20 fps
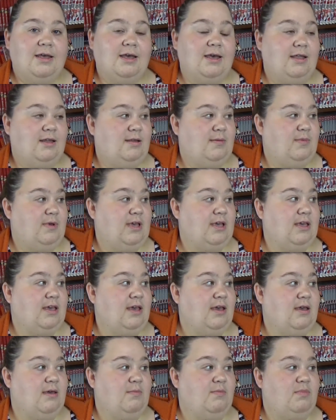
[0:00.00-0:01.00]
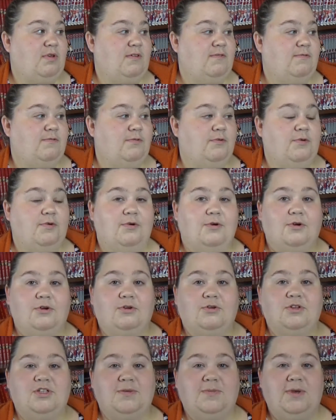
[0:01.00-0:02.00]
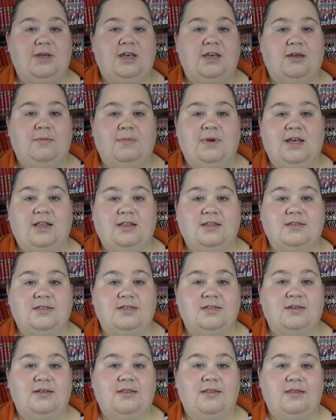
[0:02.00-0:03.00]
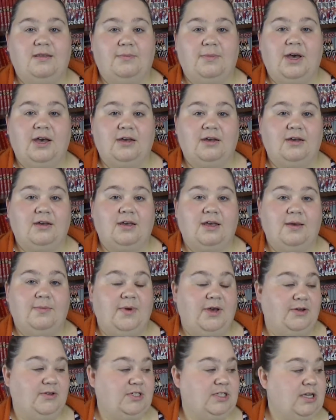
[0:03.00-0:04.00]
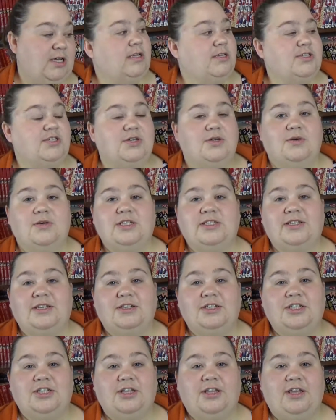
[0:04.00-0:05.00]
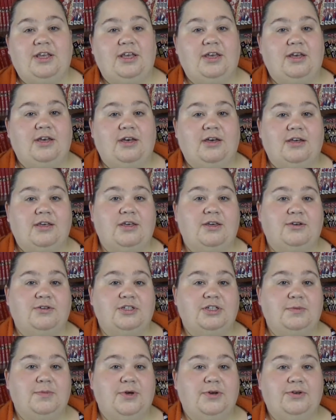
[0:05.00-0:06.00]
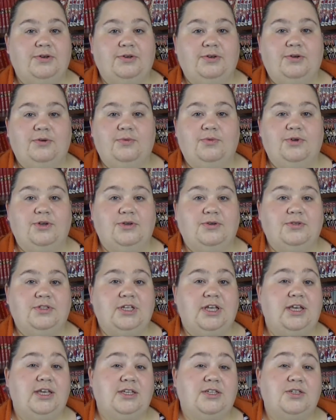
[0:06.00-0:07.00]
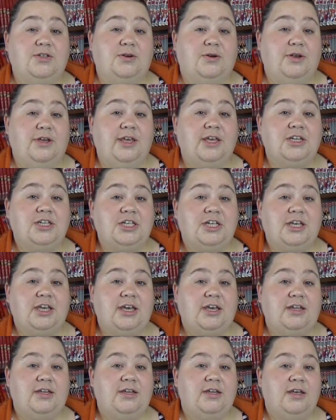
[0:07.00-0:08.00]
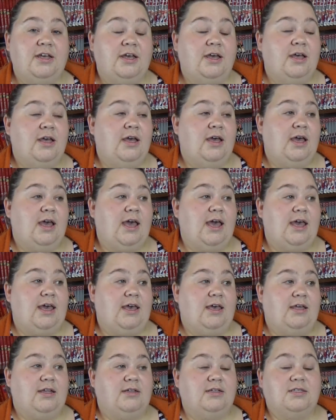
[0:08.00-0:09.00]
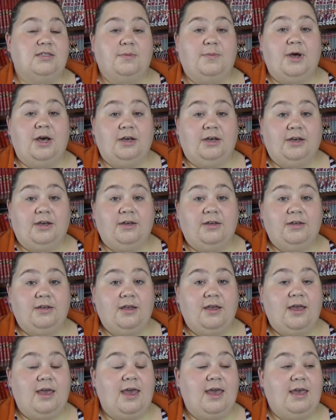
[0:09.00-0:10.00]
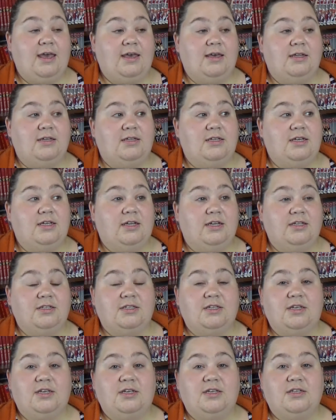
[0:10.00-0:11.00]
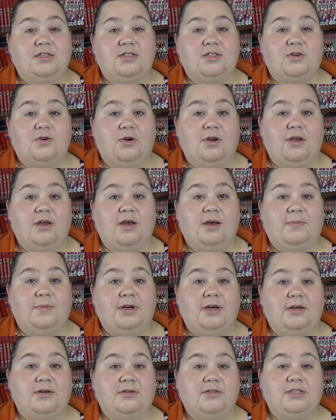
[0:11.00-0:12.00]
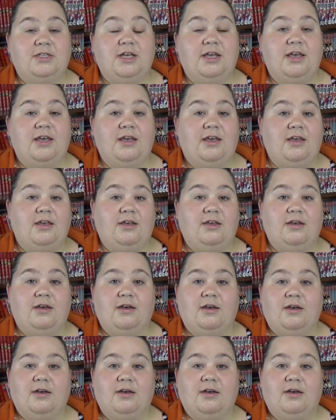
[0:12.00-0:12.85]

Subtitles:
anime came before Kujibiki Unbalanced, the manga, came out. So essentially, Kiyoshimoku wrote a story, Genshiken, and it's a manga, and it is a story about a